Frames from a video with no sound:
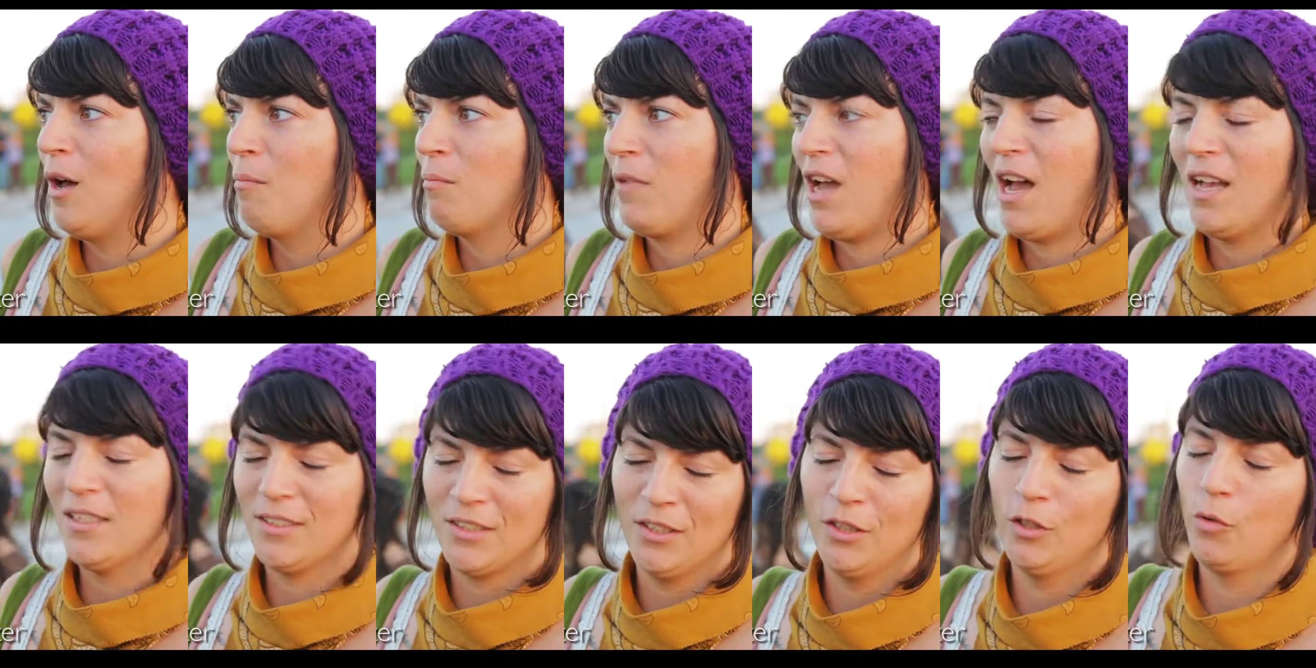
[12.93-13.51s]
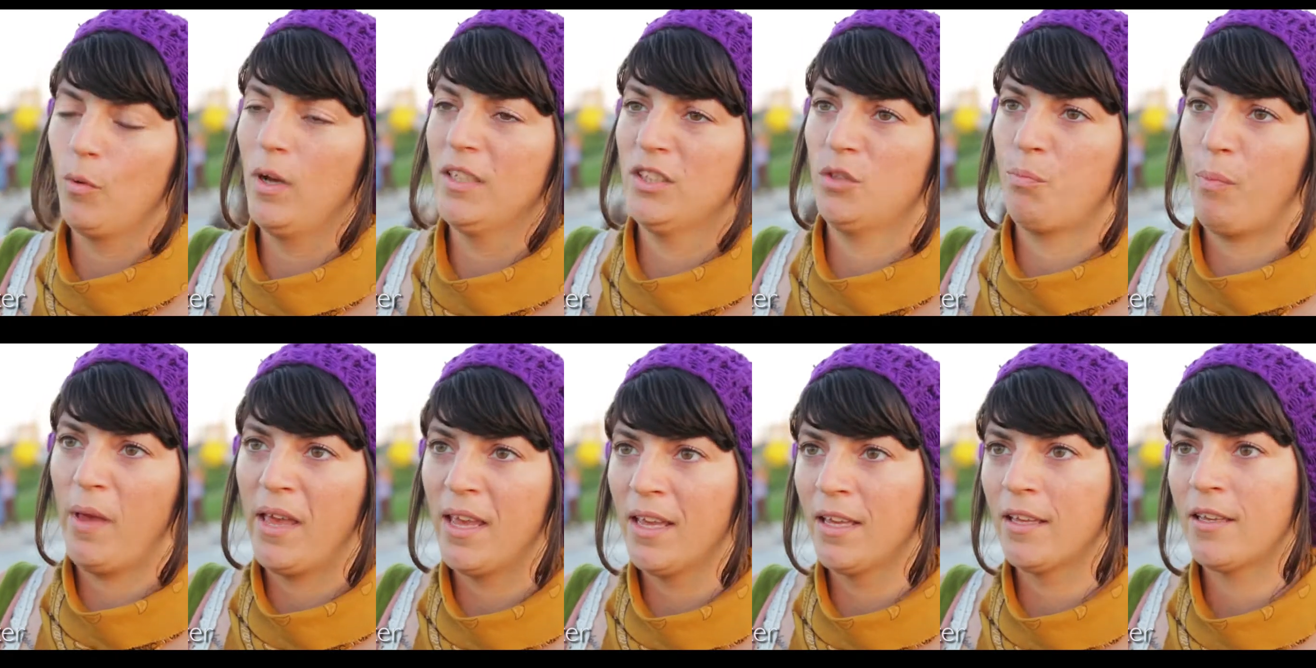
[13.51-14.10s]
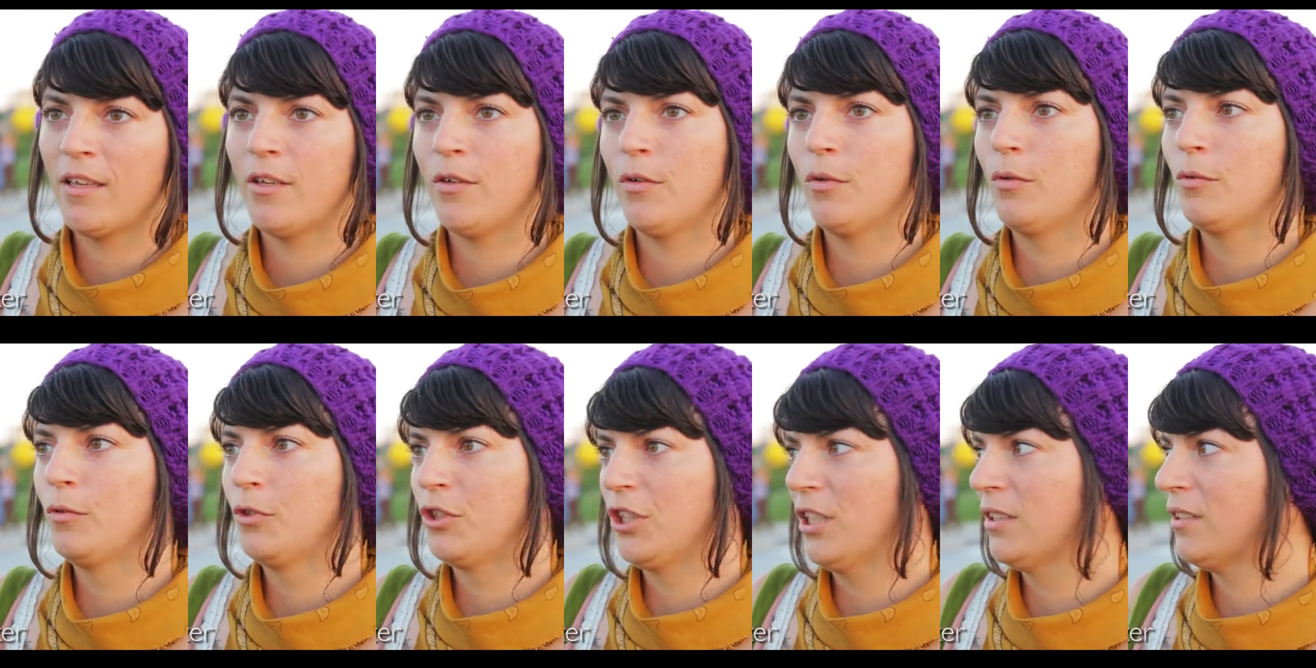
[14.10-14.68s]
Gaza and the West Bank,
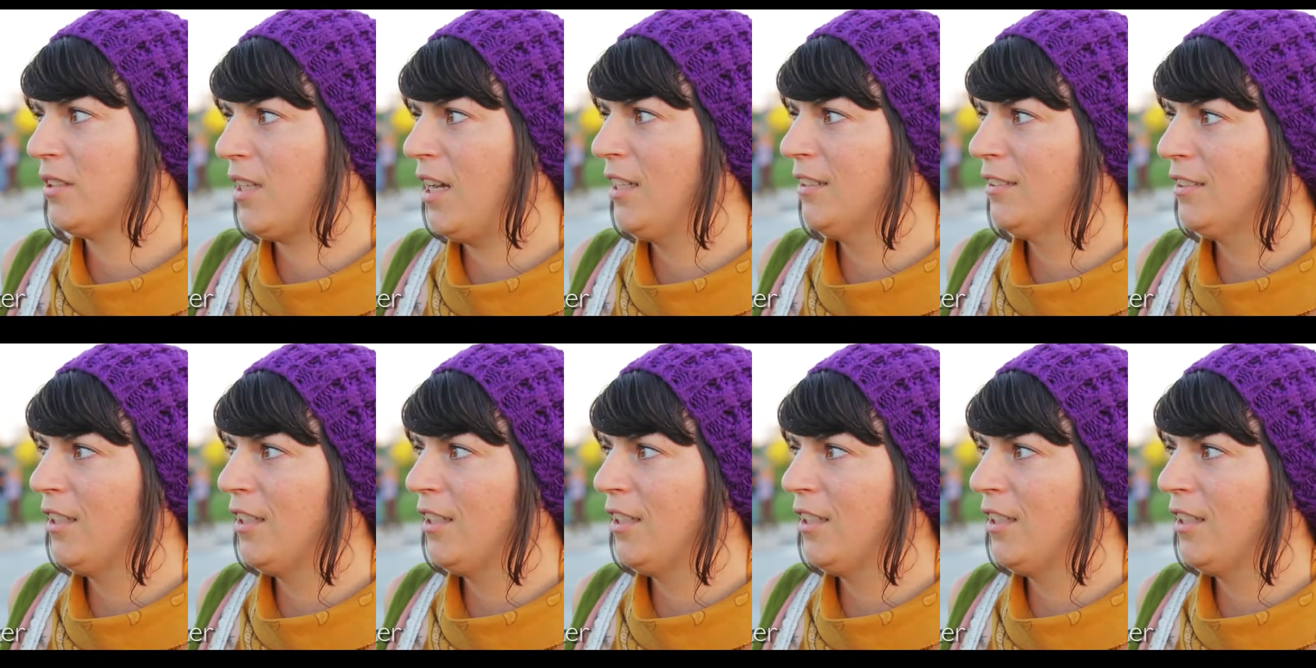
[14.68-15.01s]
who just got